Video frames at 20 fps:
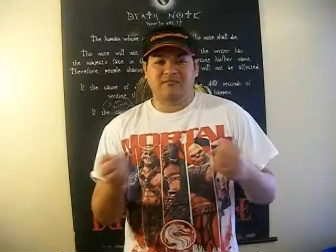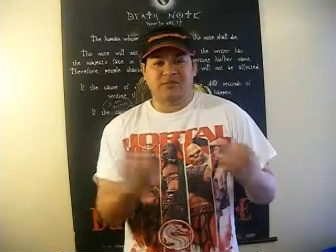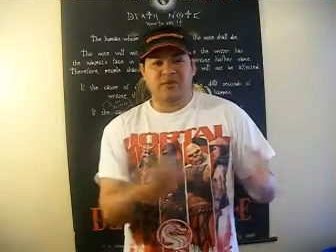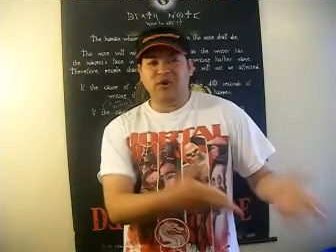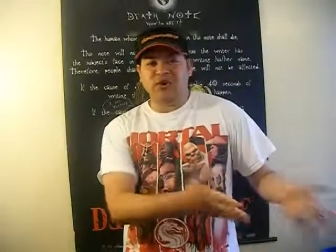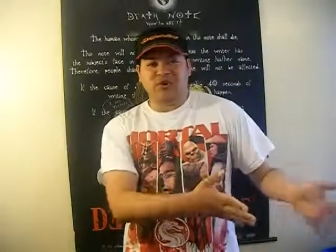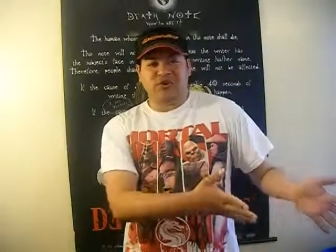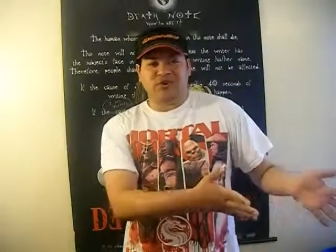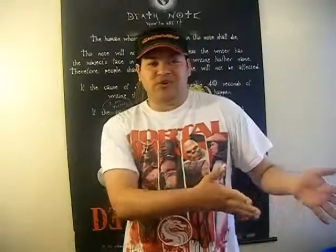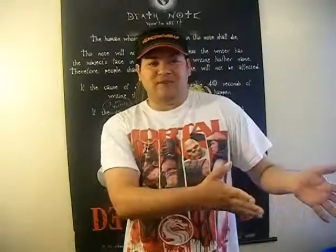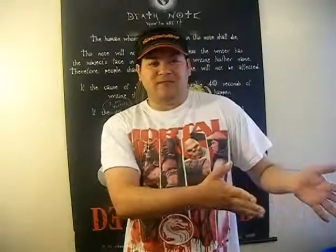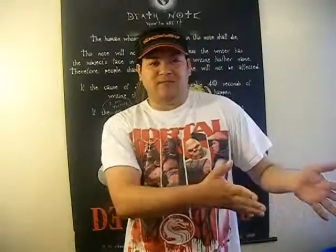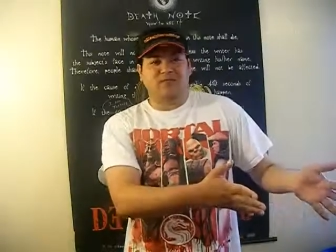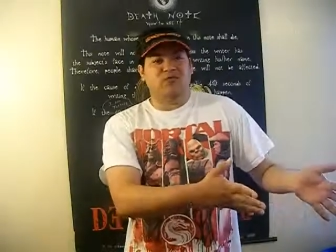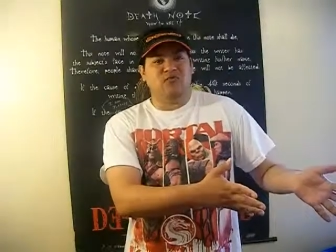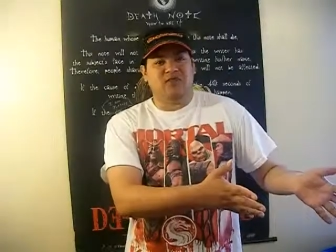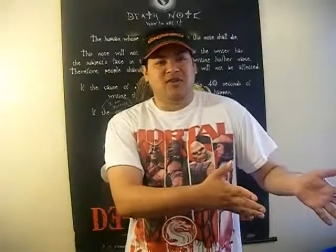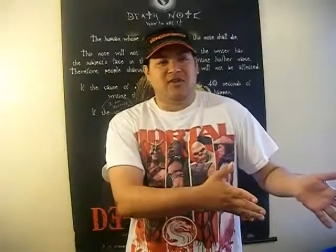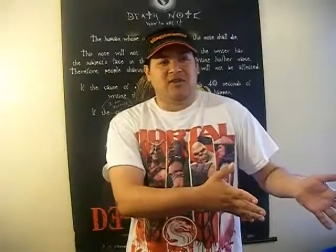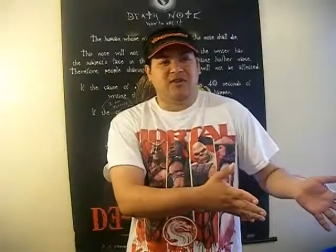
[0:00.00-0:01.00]
Percy of
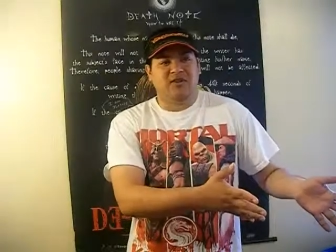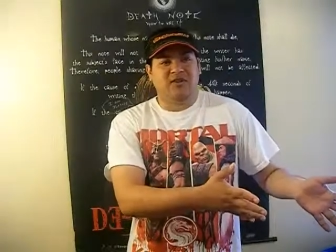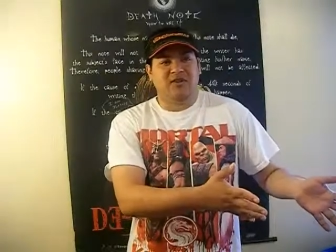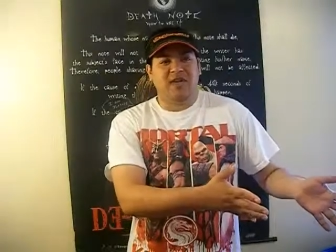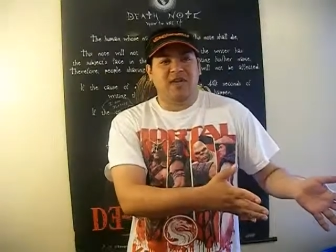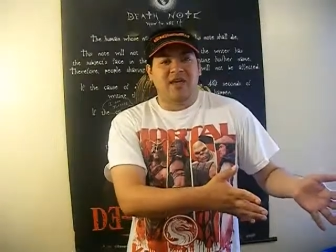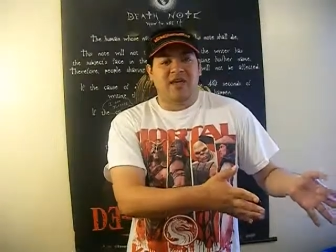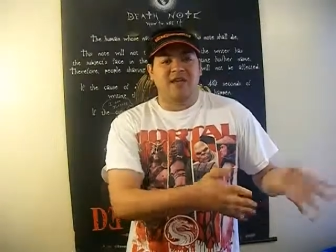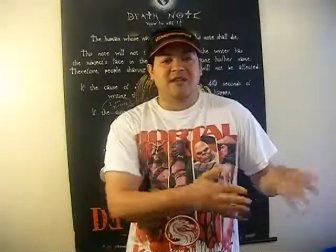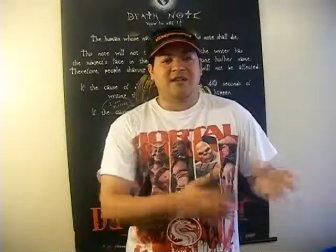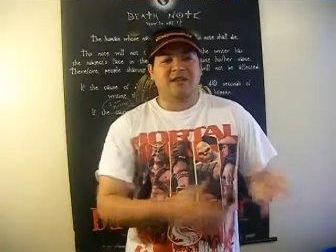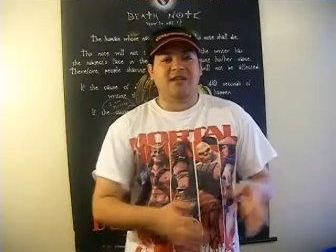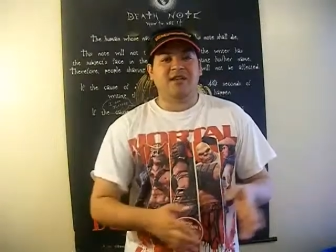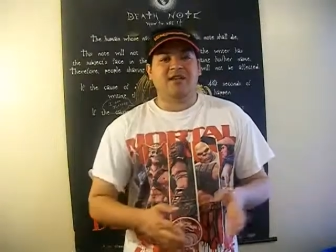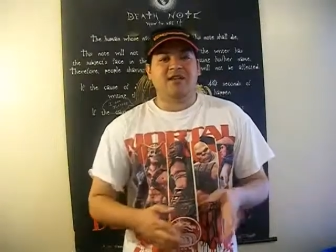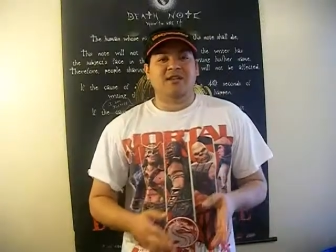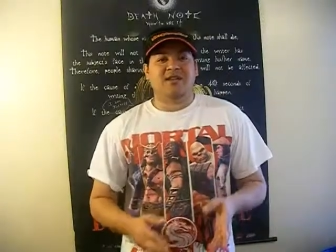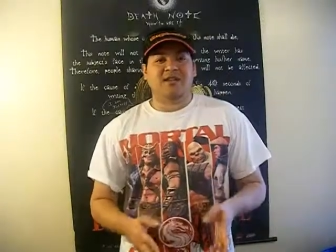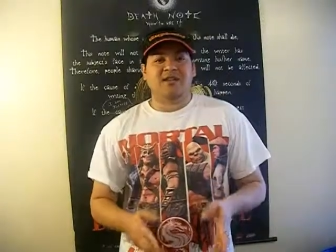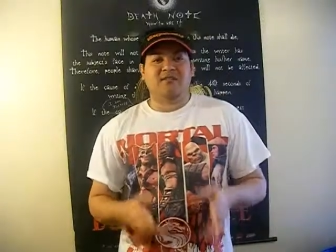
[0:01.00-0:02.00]
doing it. And the
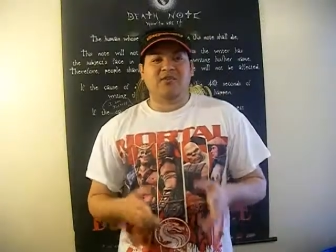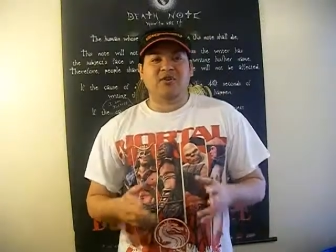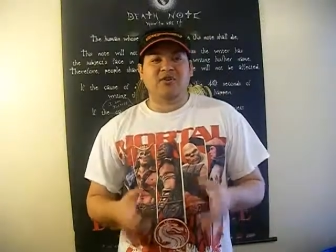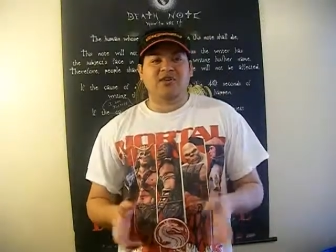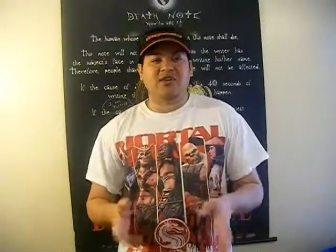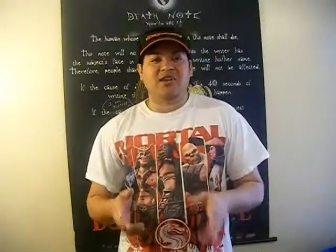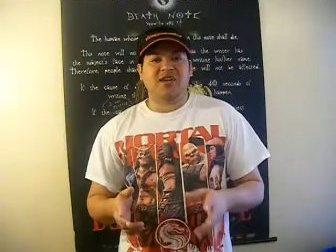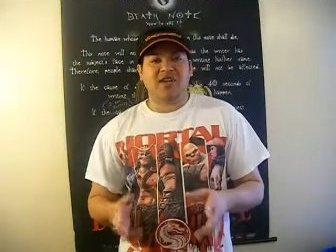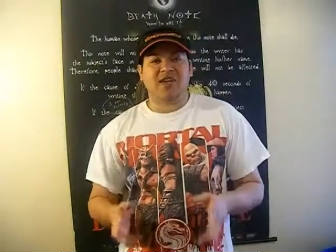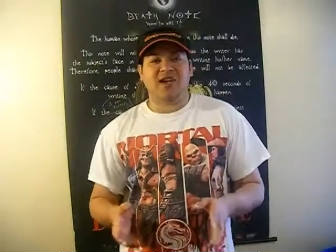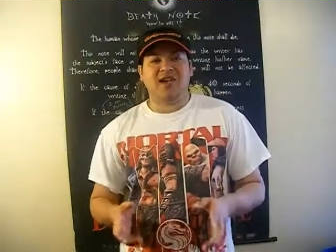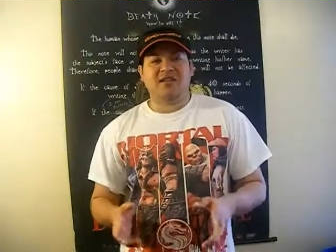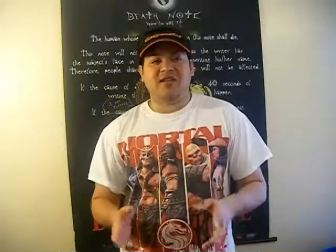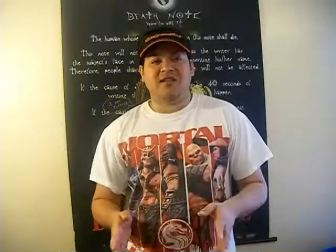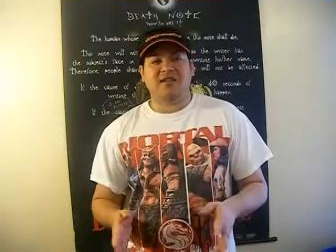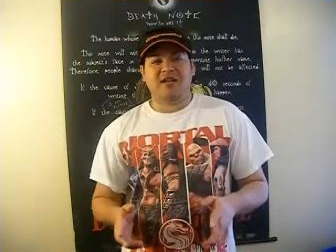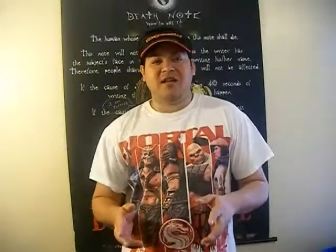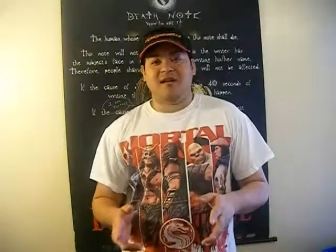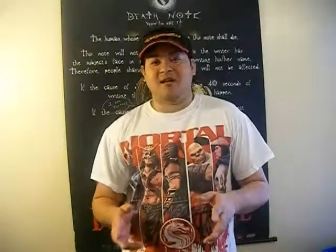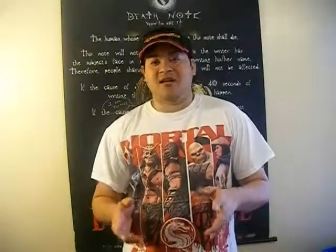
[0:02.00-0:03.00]
thing is that Percy has
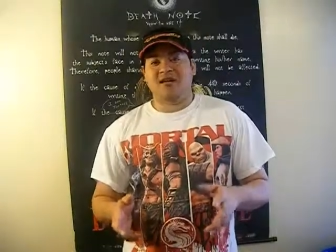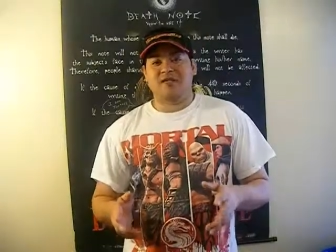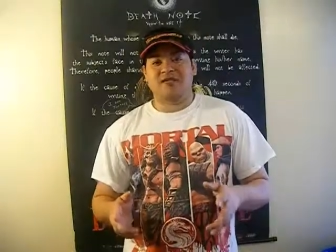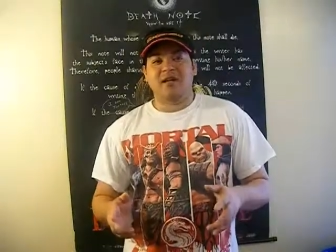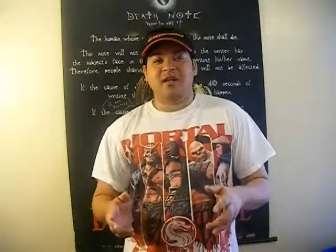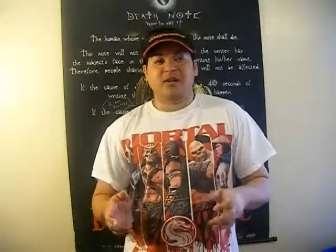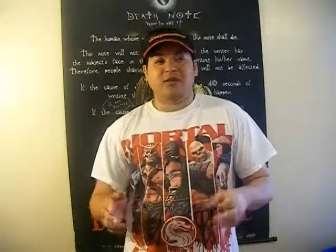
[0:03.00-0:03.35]
um,